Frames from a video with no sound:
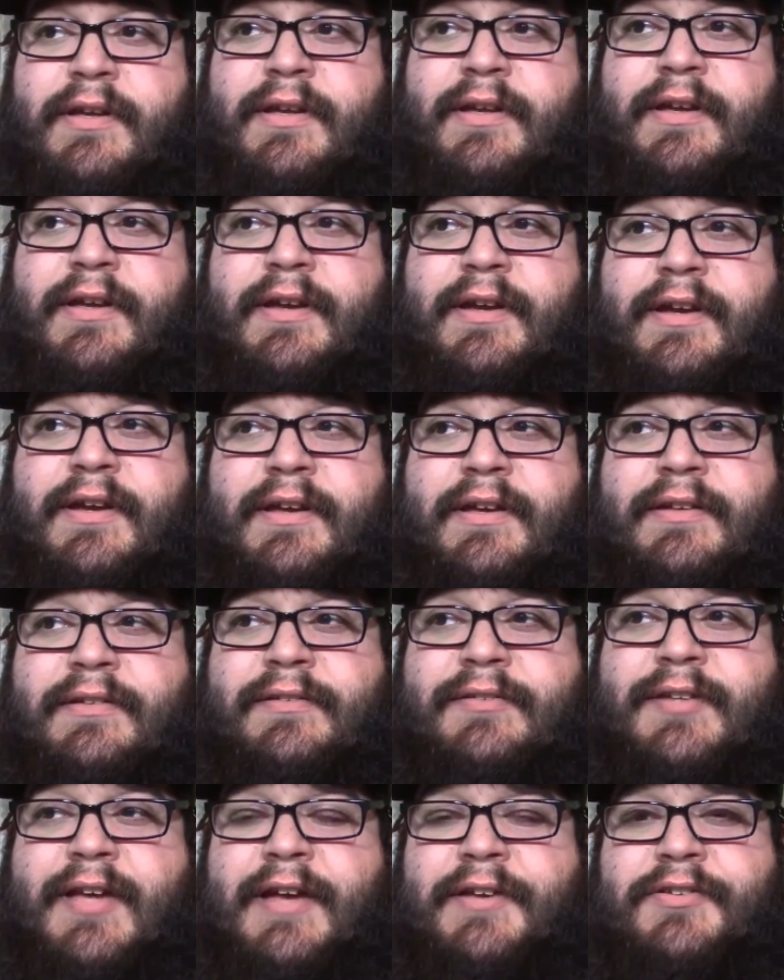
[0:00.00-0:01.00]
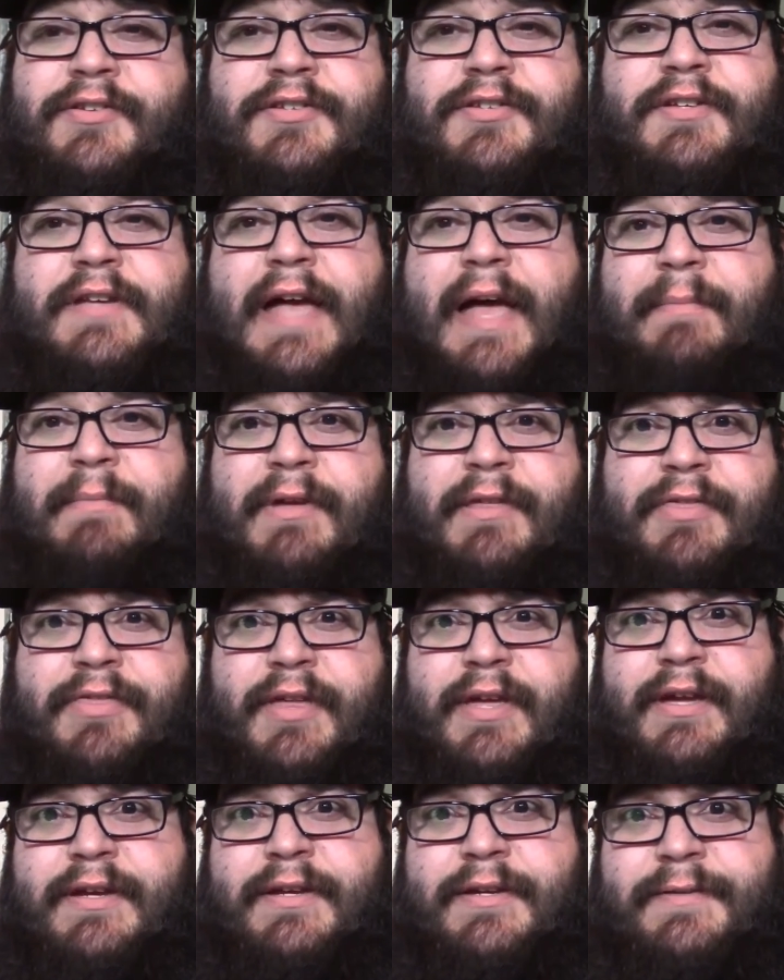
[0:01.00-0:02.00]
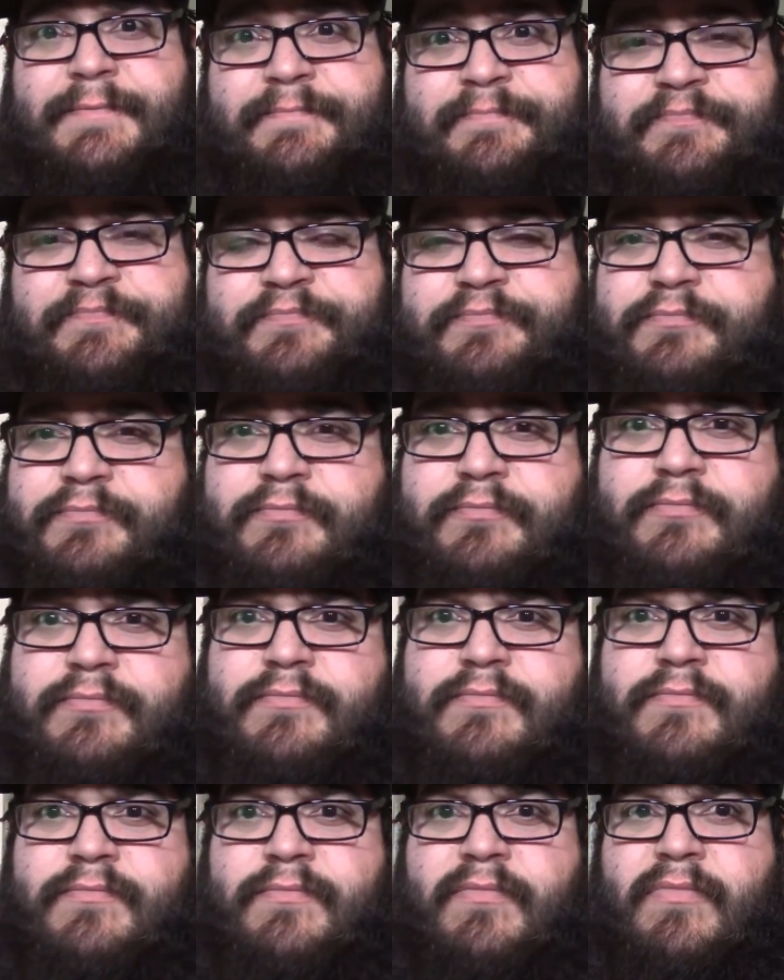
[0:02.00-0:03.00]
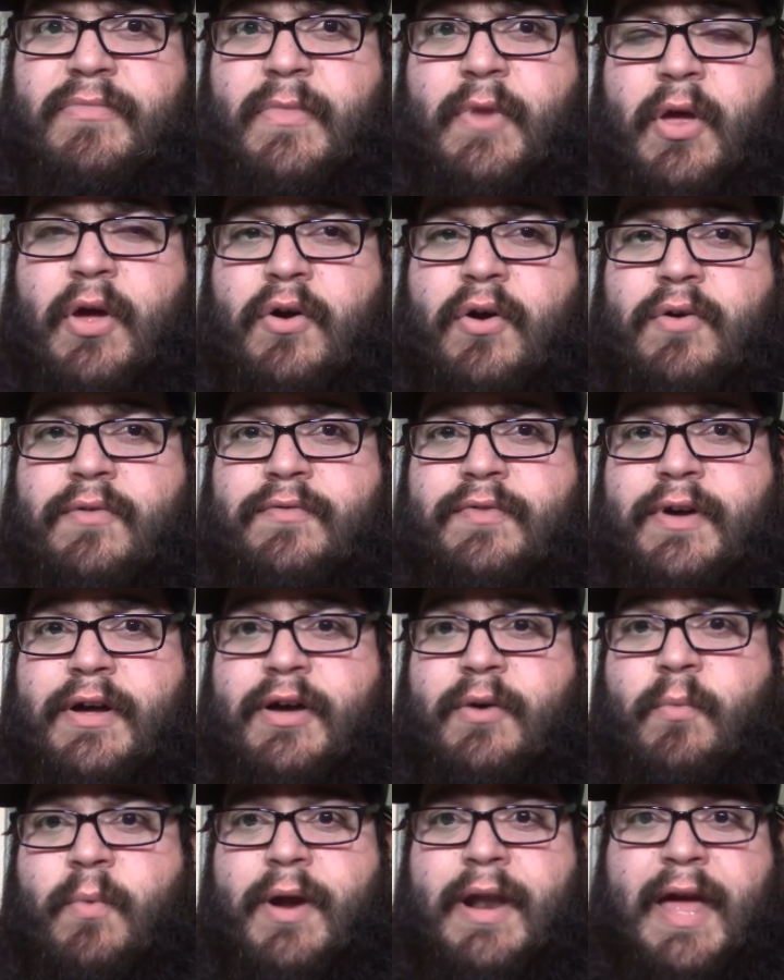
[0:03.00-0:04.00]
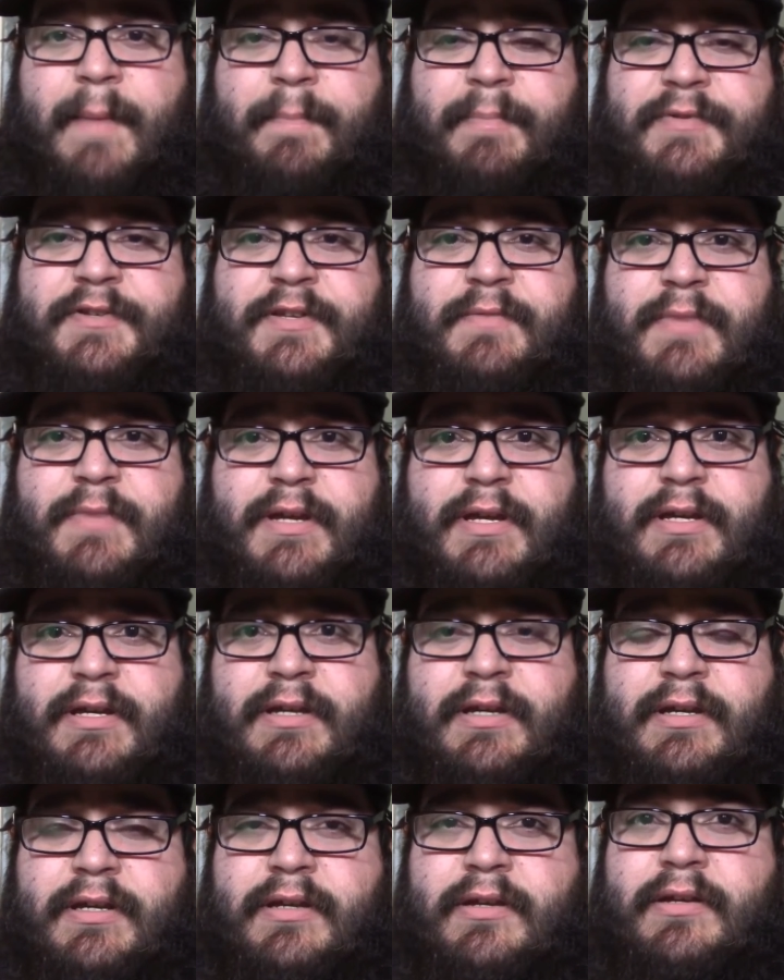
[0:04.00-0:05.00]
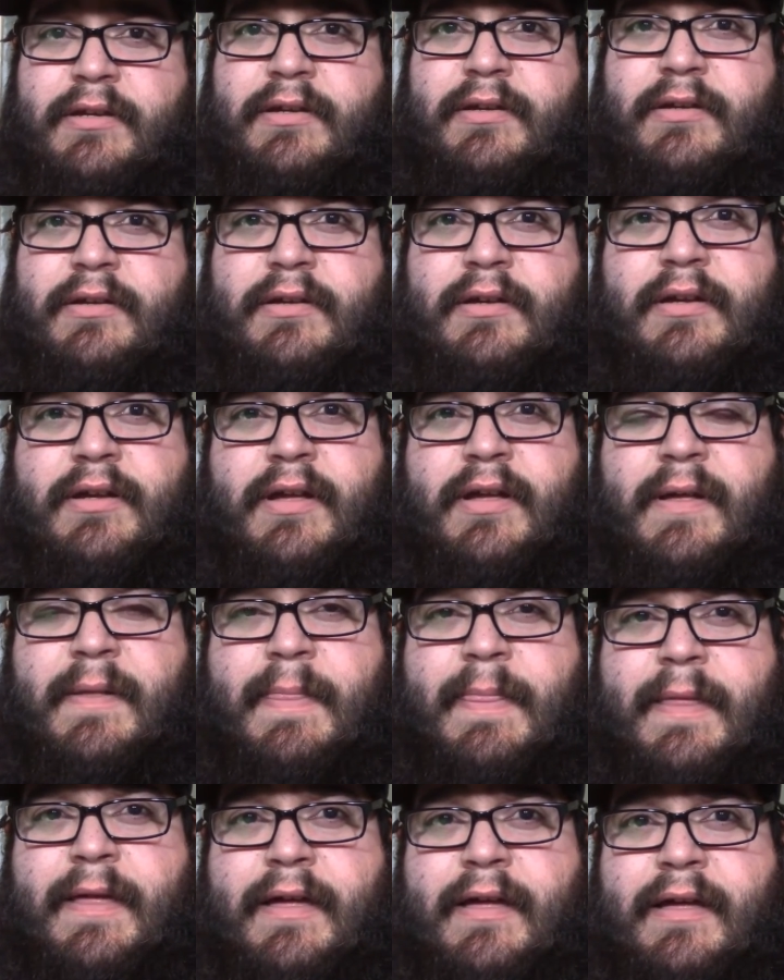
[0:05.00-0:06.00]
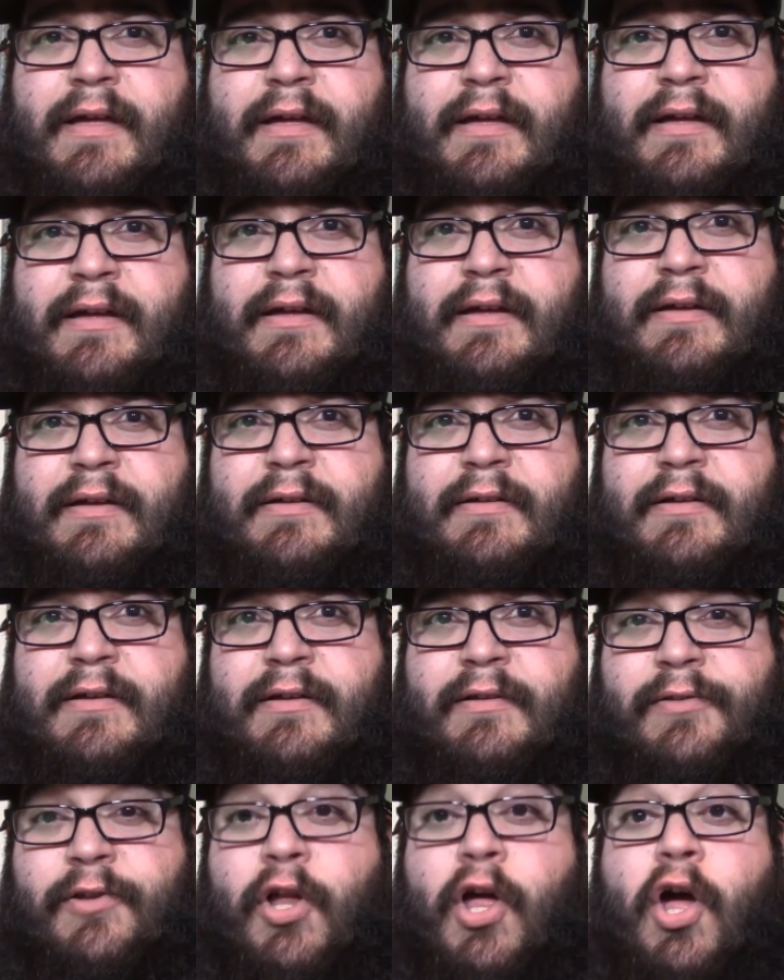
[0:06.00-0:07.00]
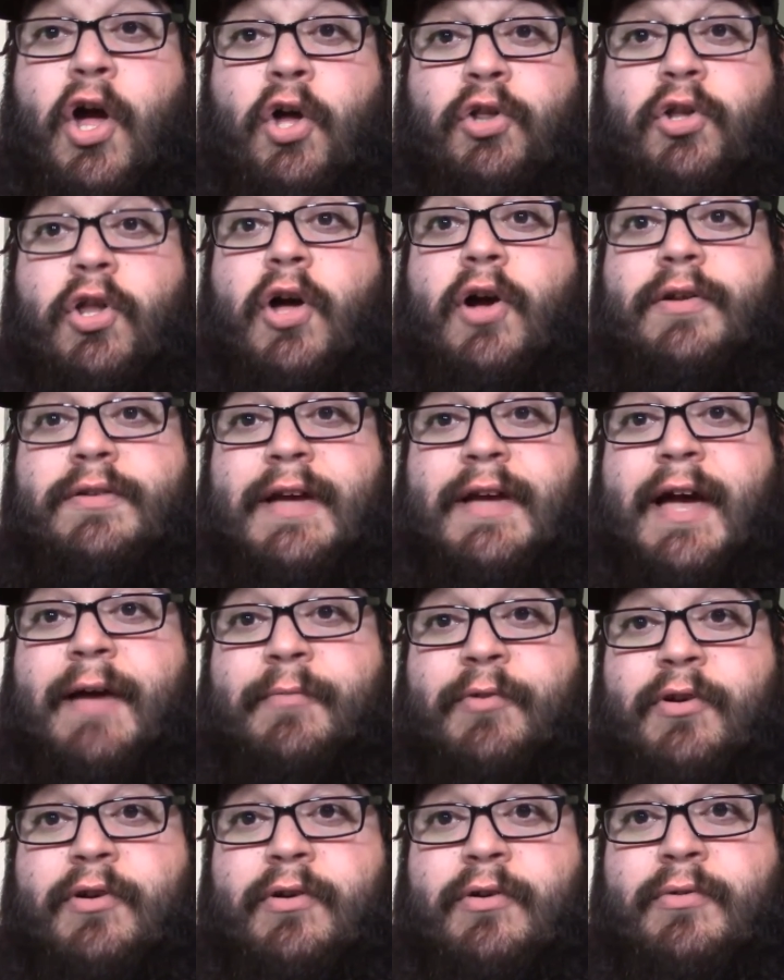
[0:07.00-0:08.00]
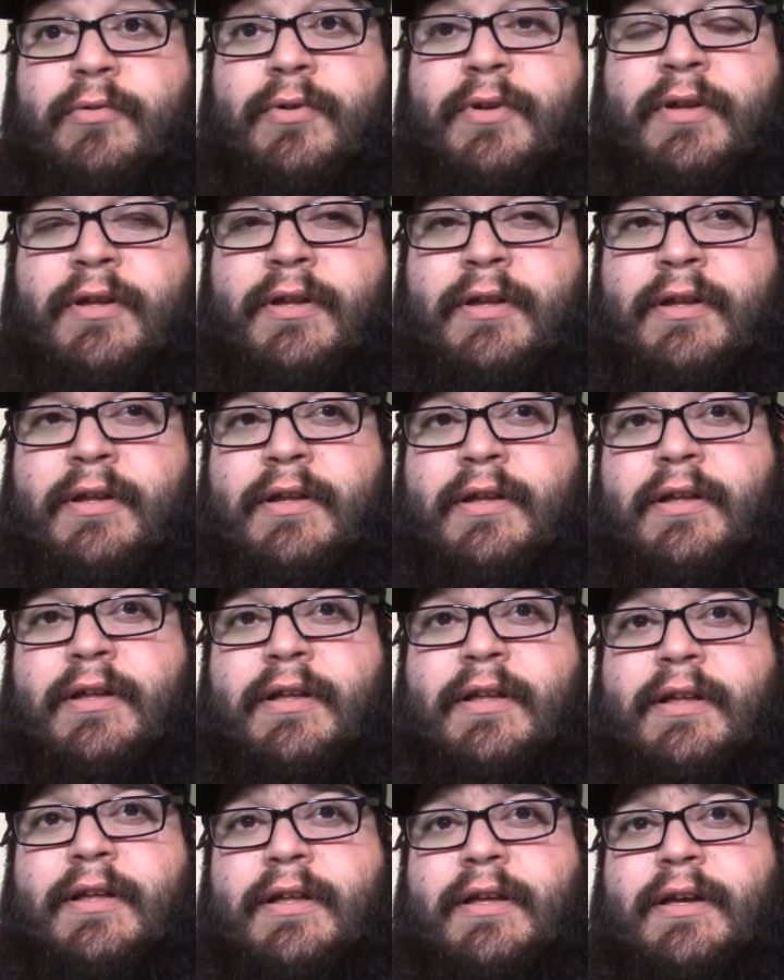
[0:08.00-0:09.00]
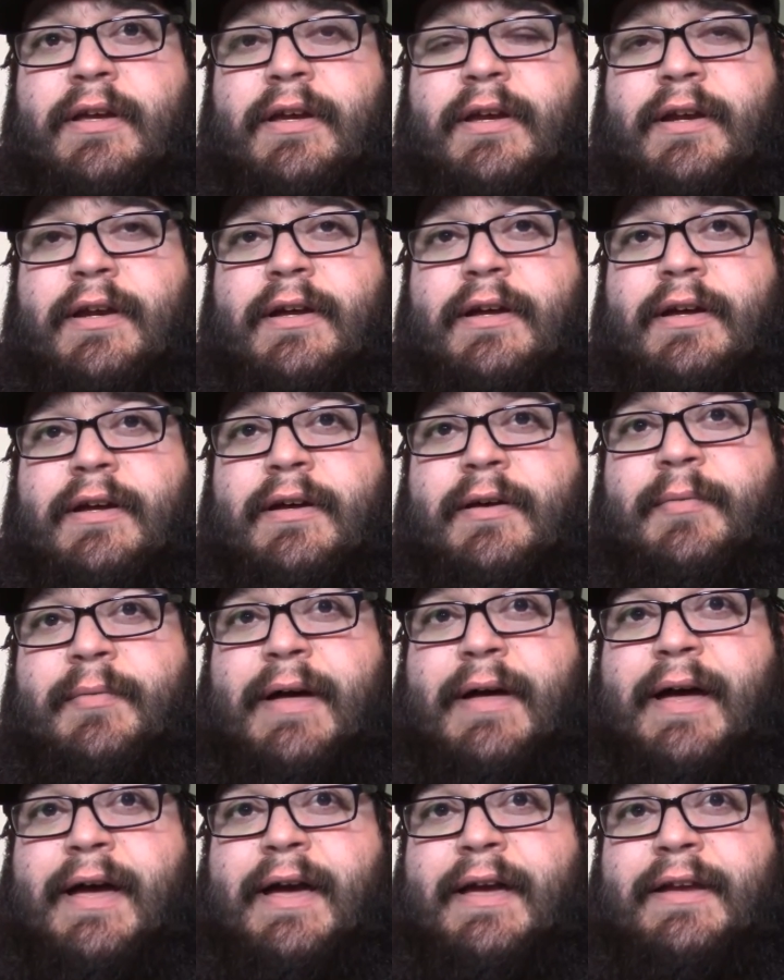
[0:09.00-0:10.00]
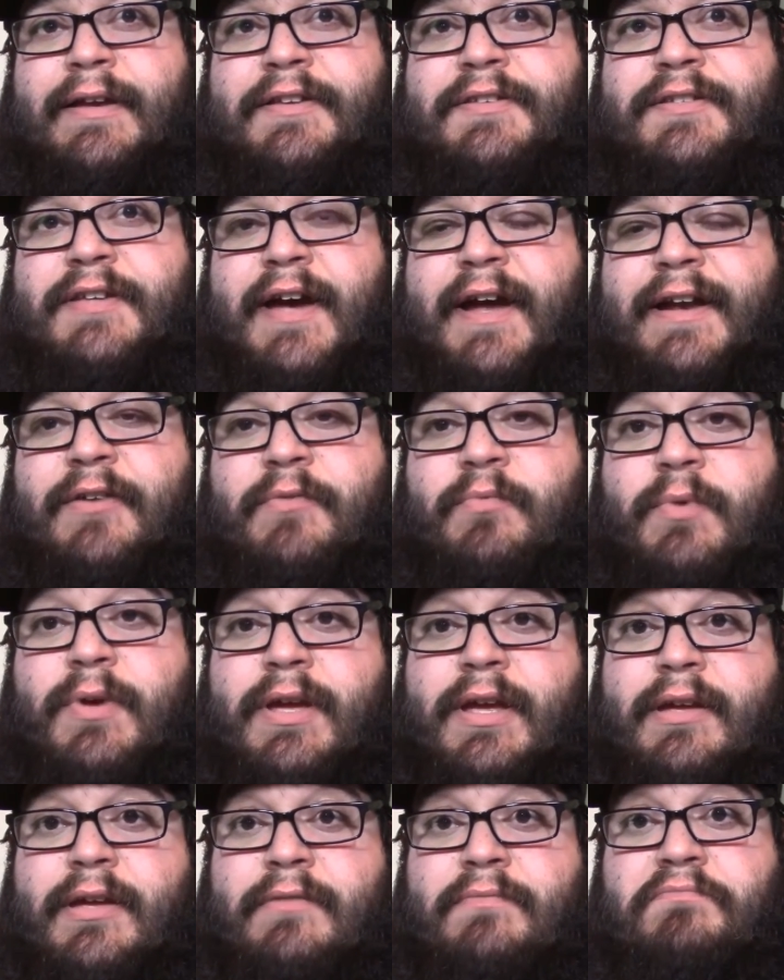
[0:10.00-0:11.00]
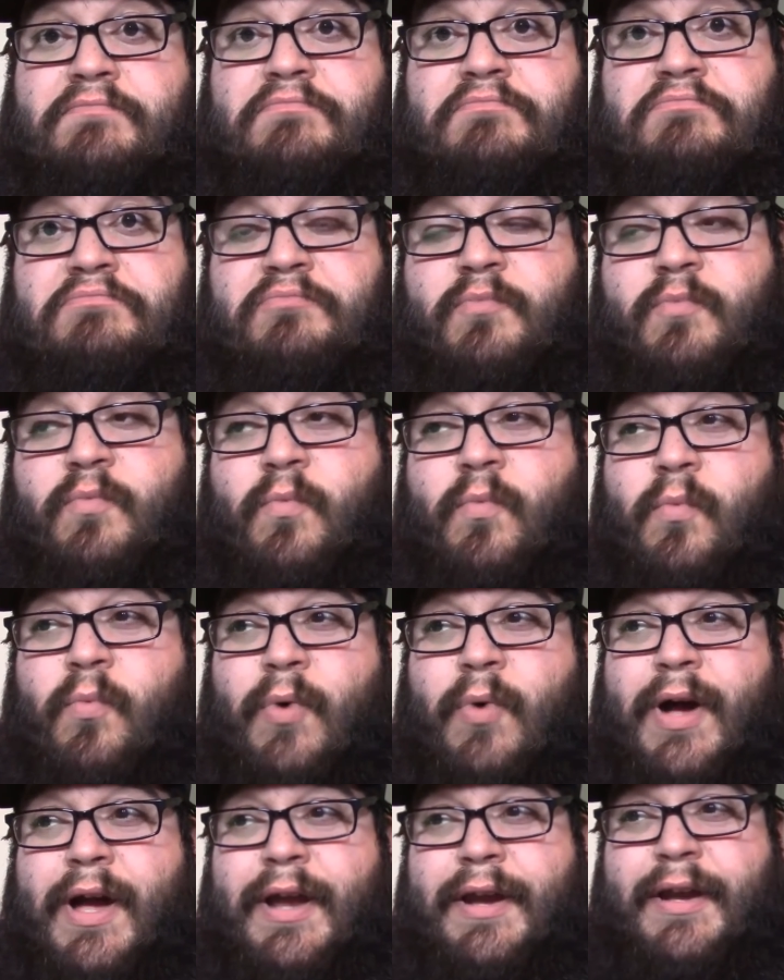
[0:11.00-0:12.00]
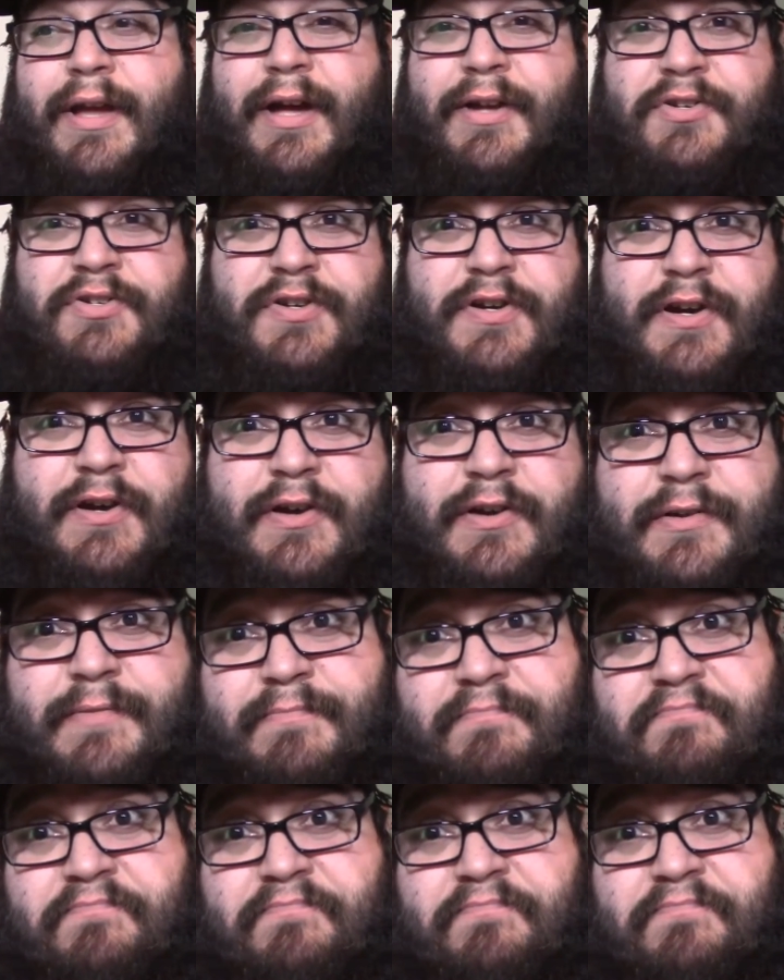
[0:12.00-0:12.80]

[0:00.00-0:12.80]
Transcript: and that just got me thinking of what happened to me long time ago. And I decided, hey, why not share